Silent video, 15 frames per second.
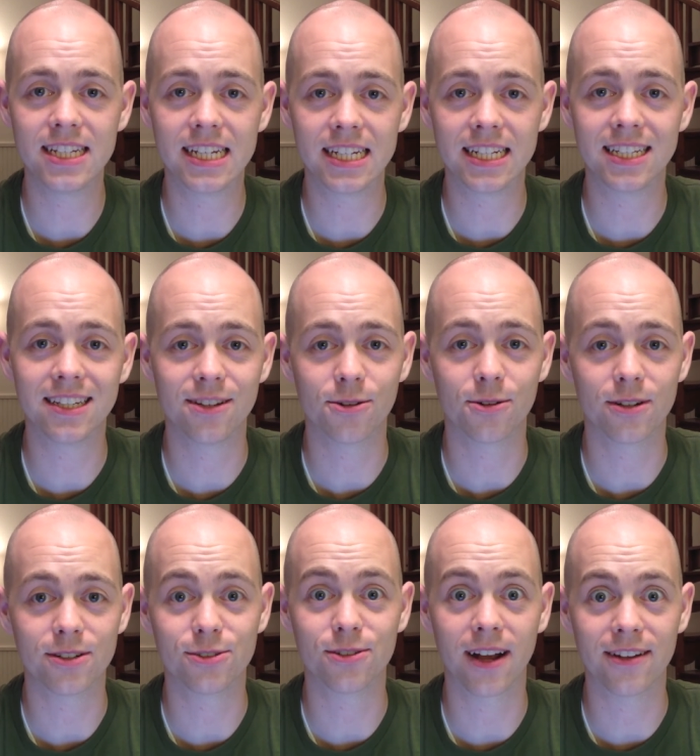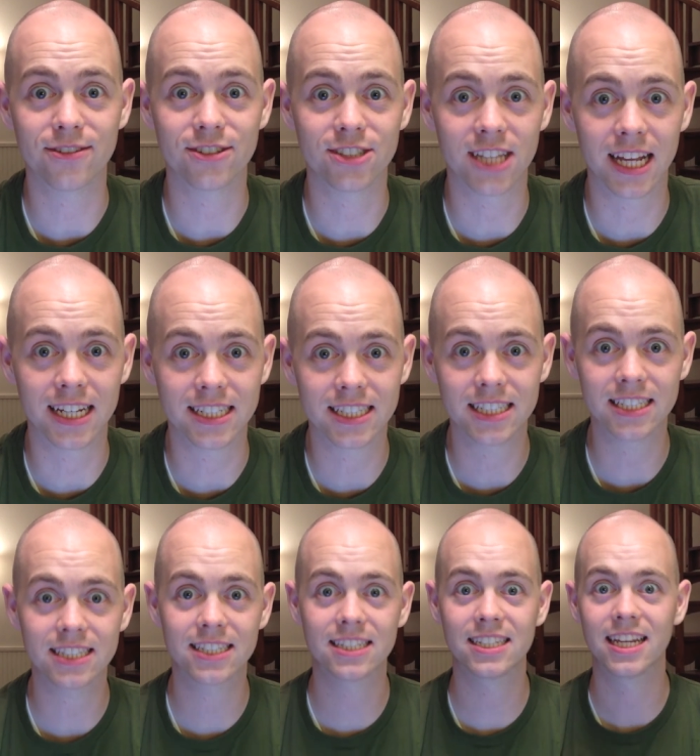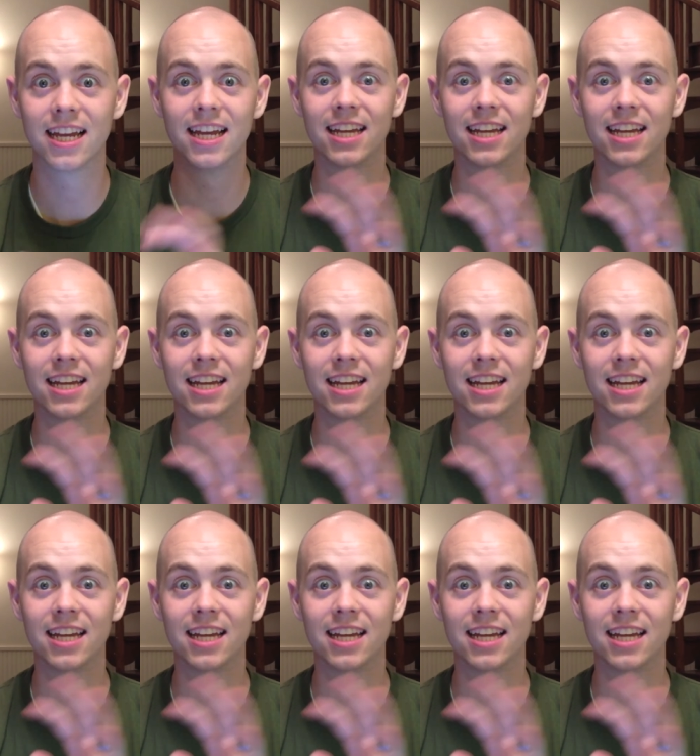getting your driver's license.